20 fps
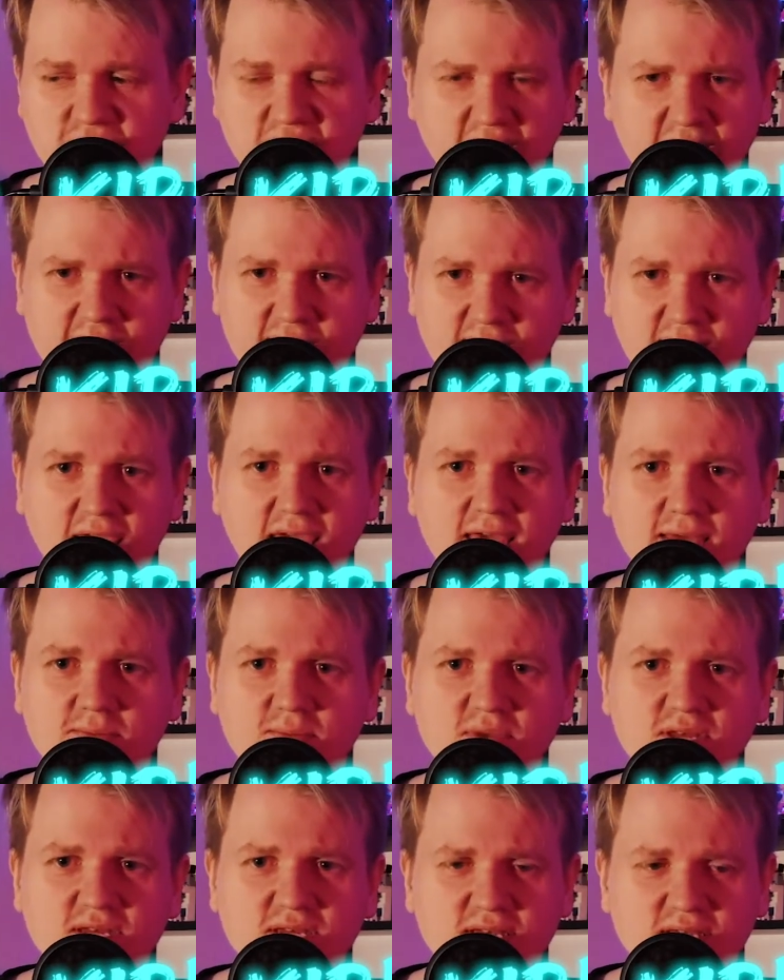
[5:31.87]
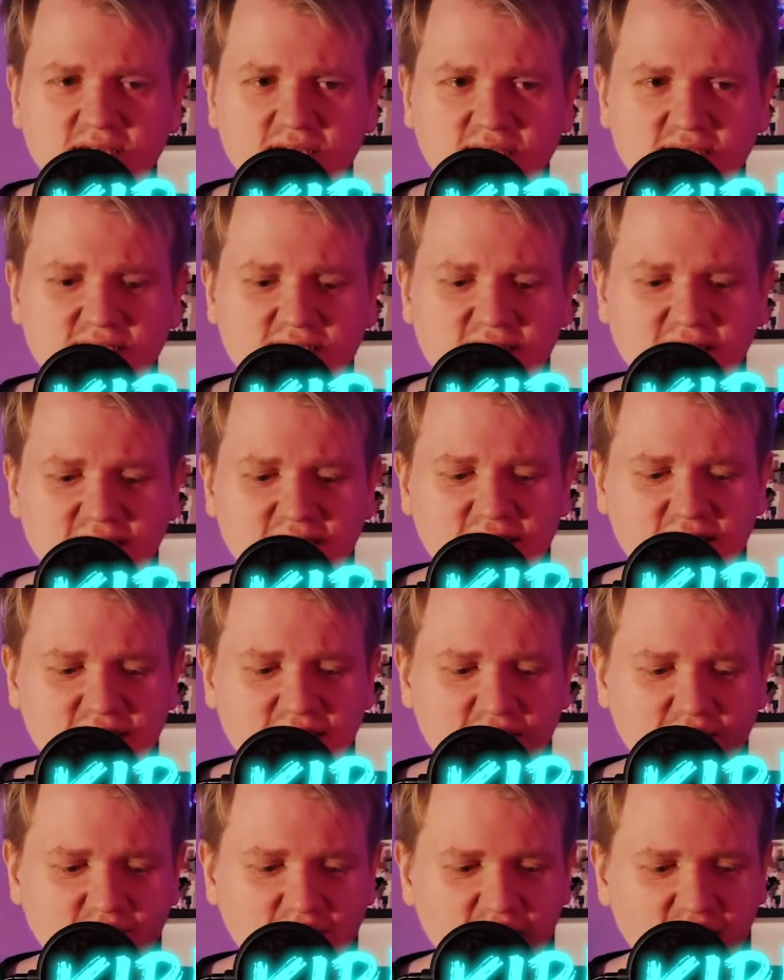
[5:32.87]
that game is that
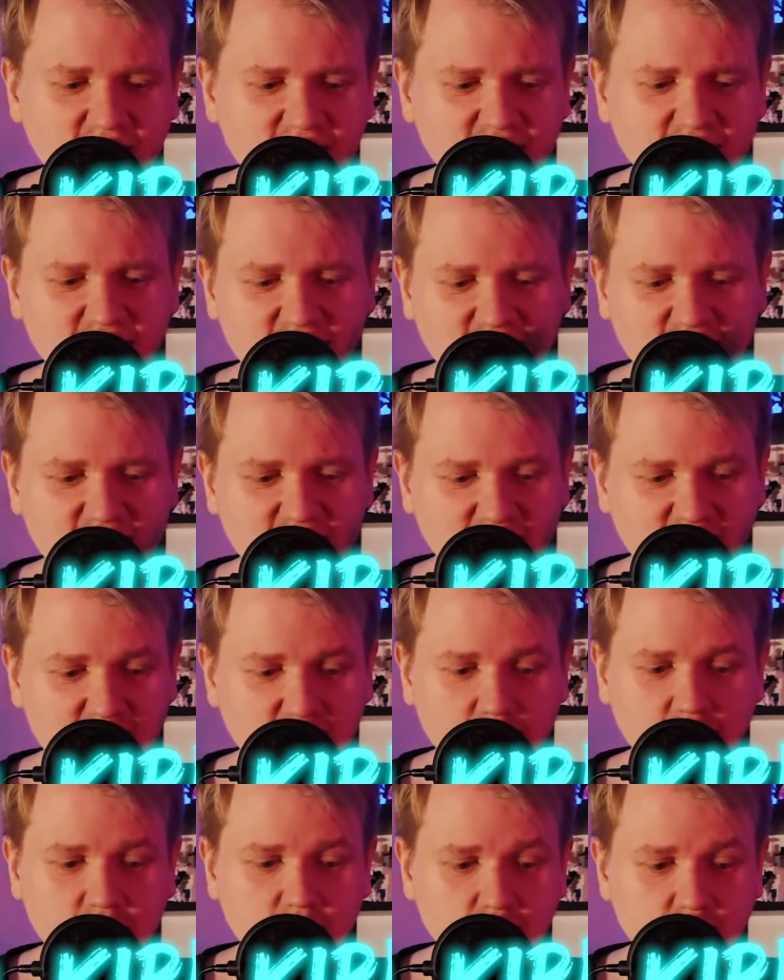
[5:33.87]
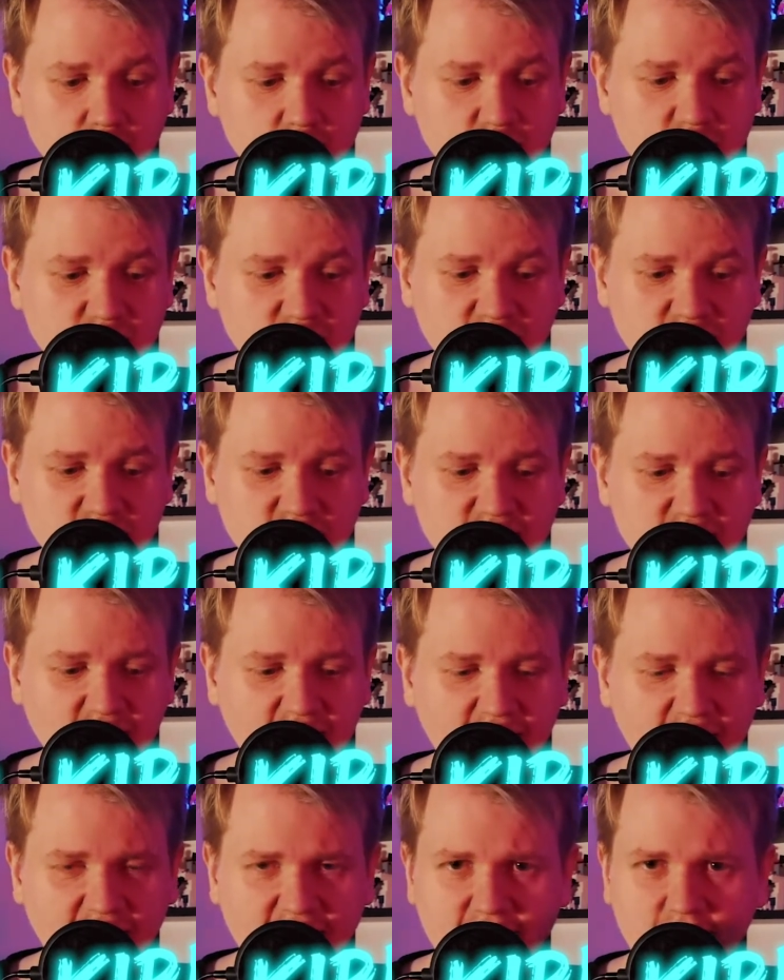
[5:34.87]
the main thing that you use this
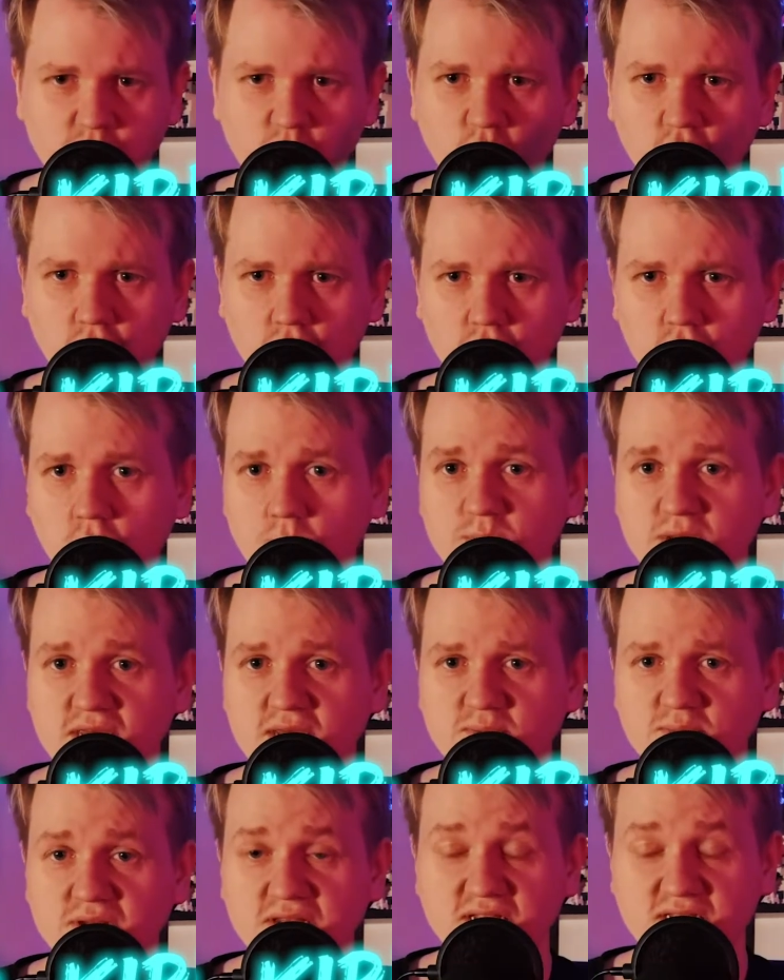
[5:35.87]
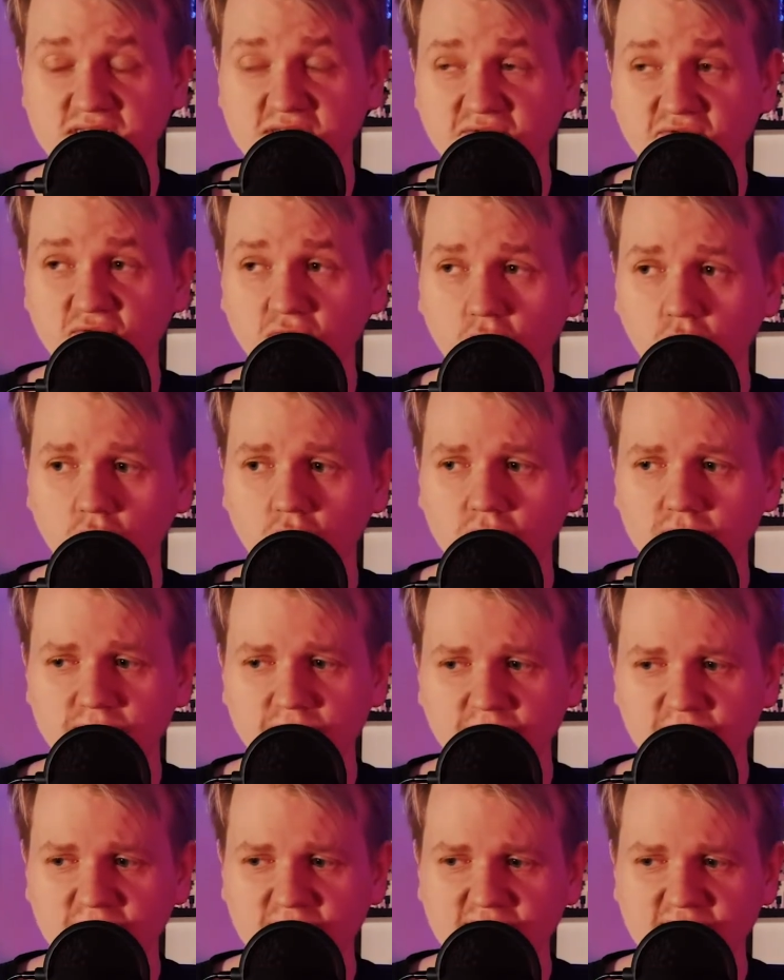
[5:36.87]
animal copy ability for
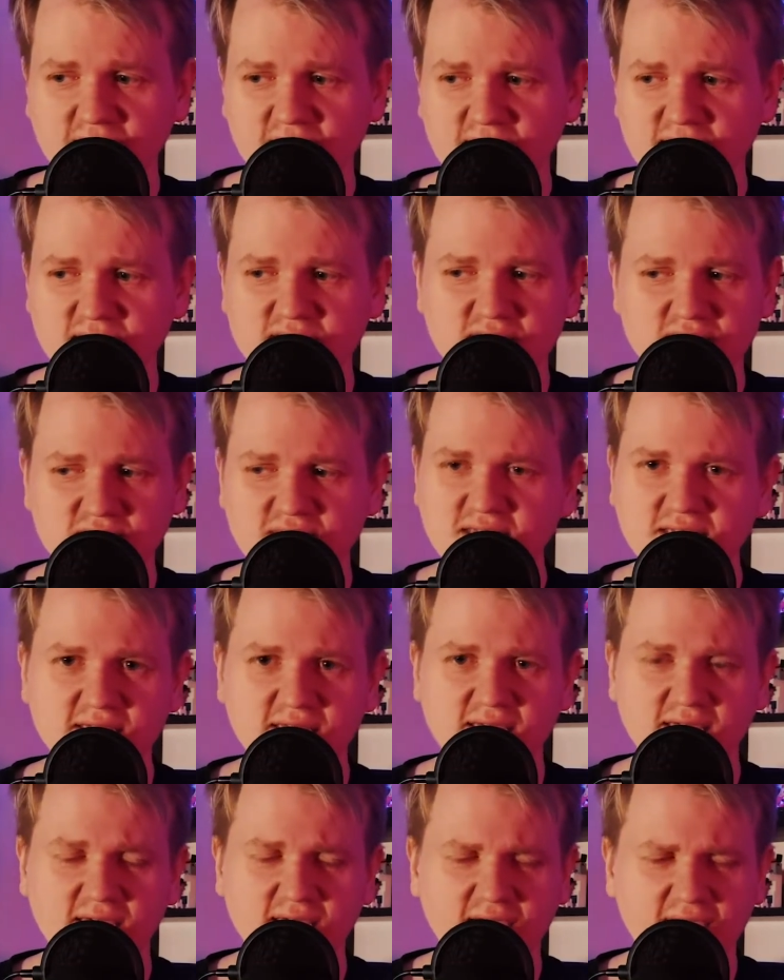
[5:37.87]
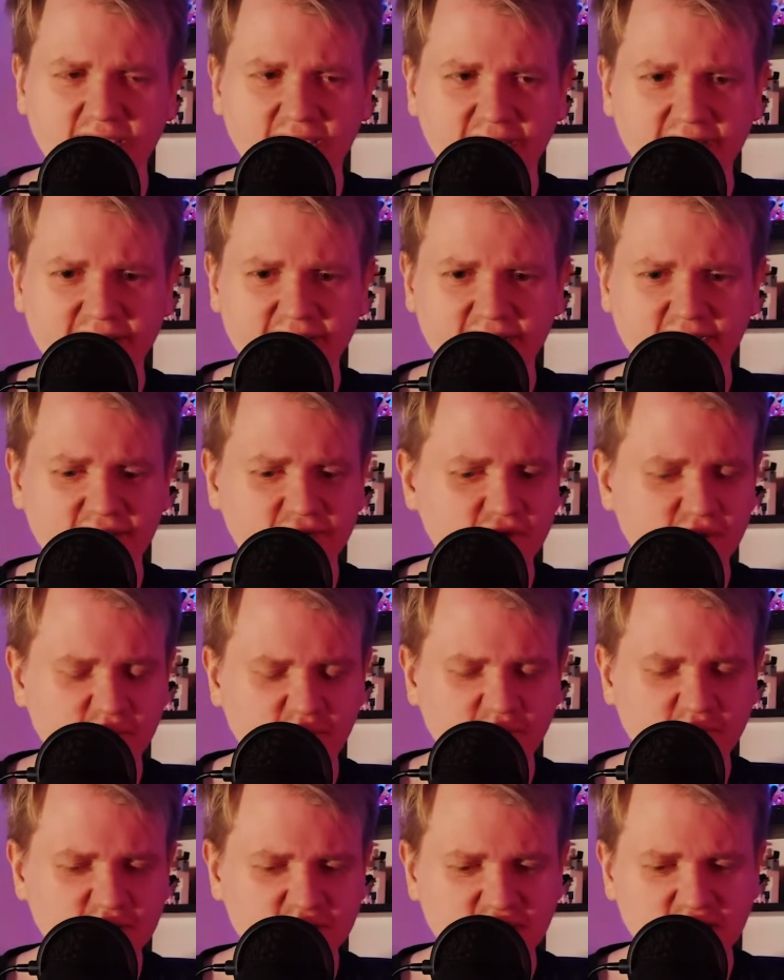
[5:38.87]
is digging. And I
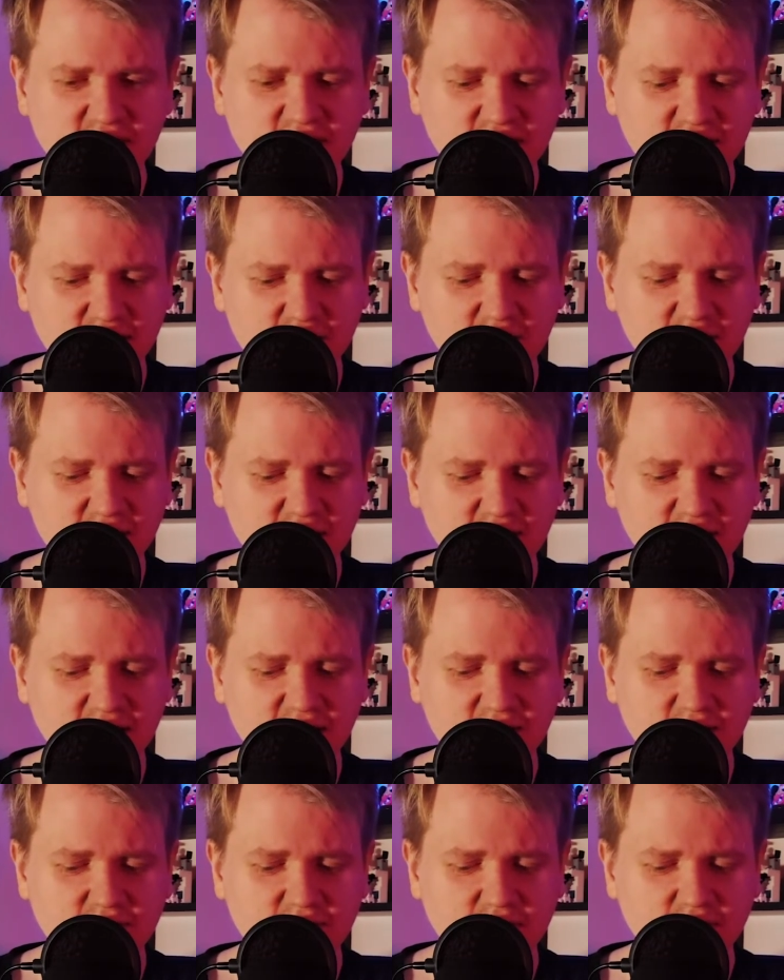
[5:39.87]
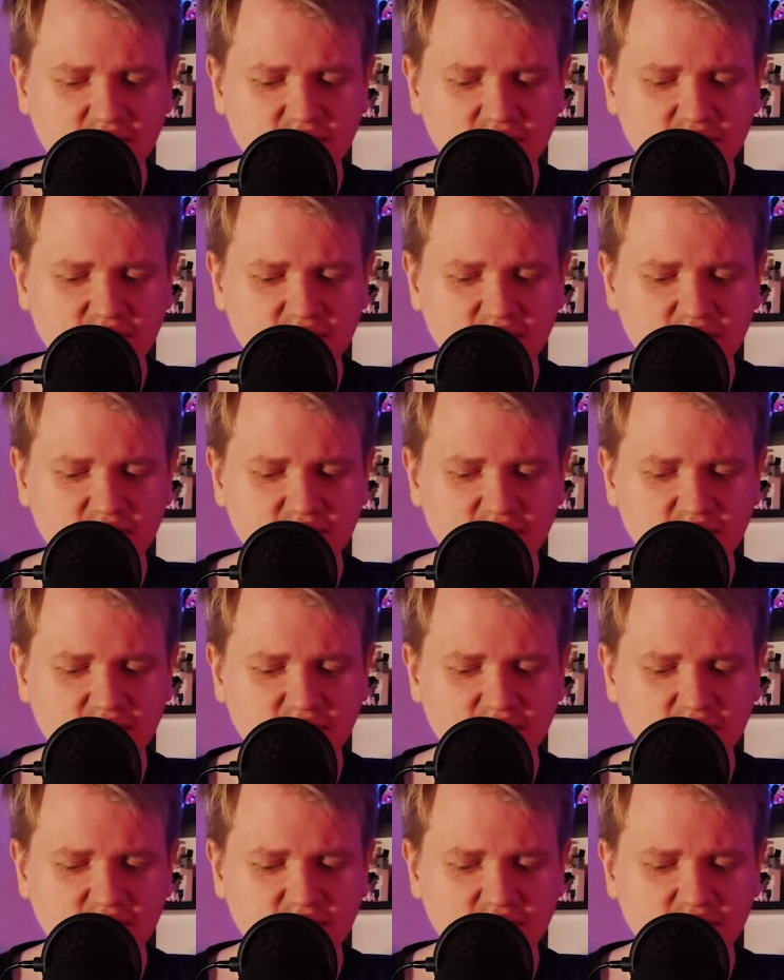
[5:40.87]
remember seeing like a